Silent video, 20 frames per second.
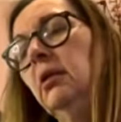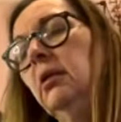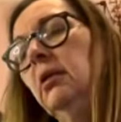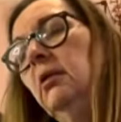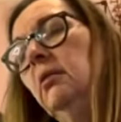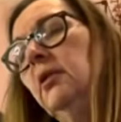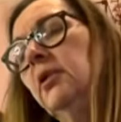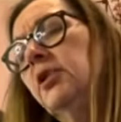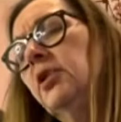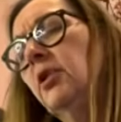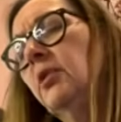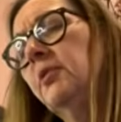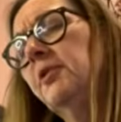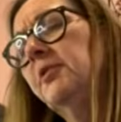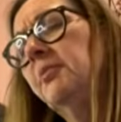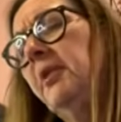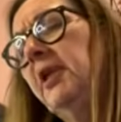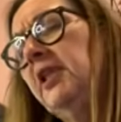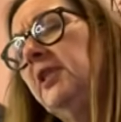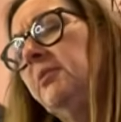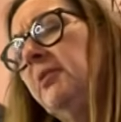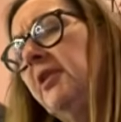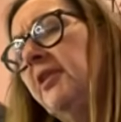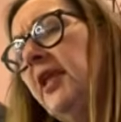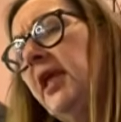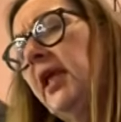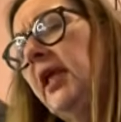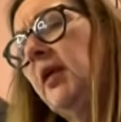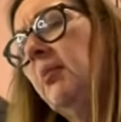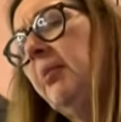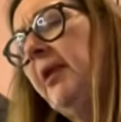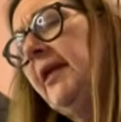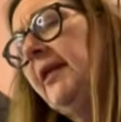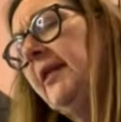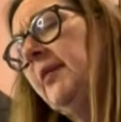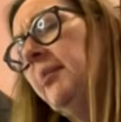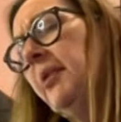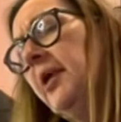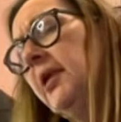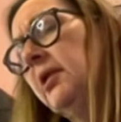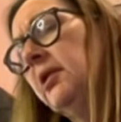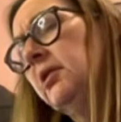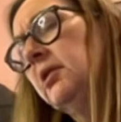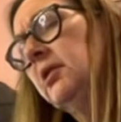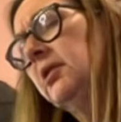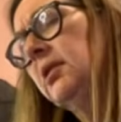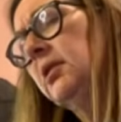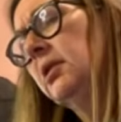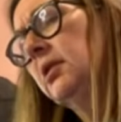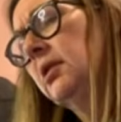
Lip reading: which always makes me think of belly buttons.